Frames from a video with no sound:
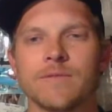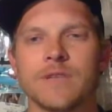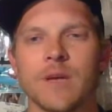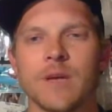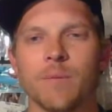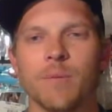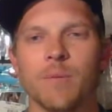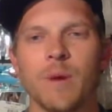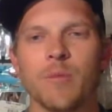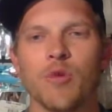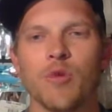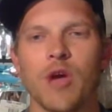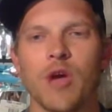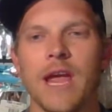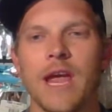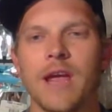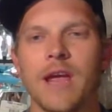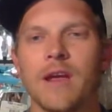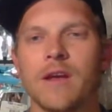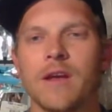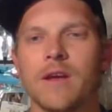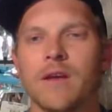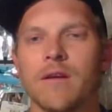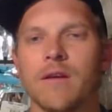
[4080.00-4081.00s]
Some people
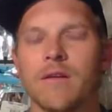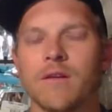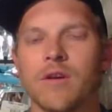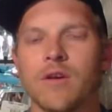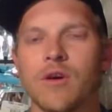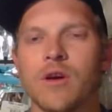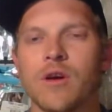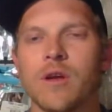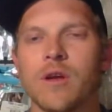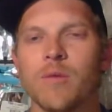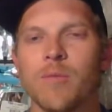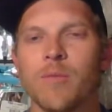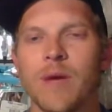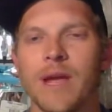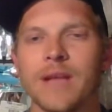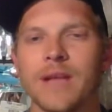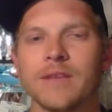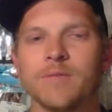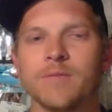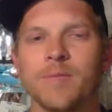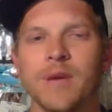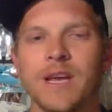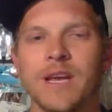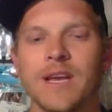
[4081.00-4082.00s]
hate Googan
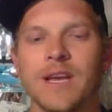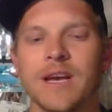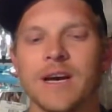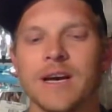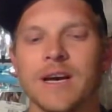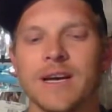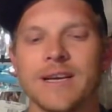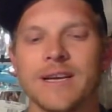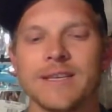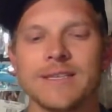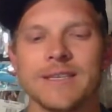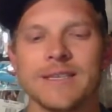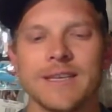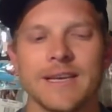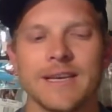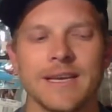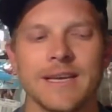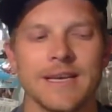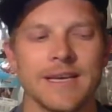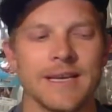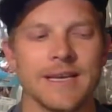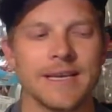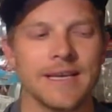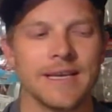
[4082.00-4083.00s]
Baits because
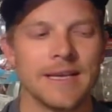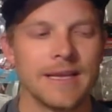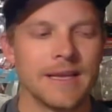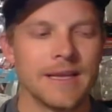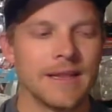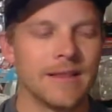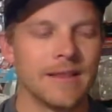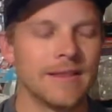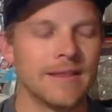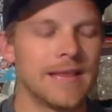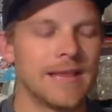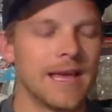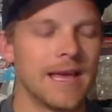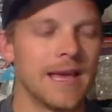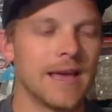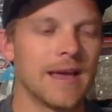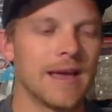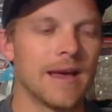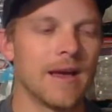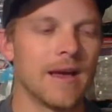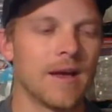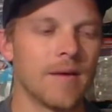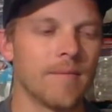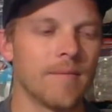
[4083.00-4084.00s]
they
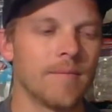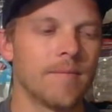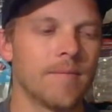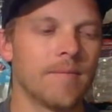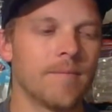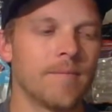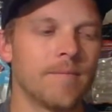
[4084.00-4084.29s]
um,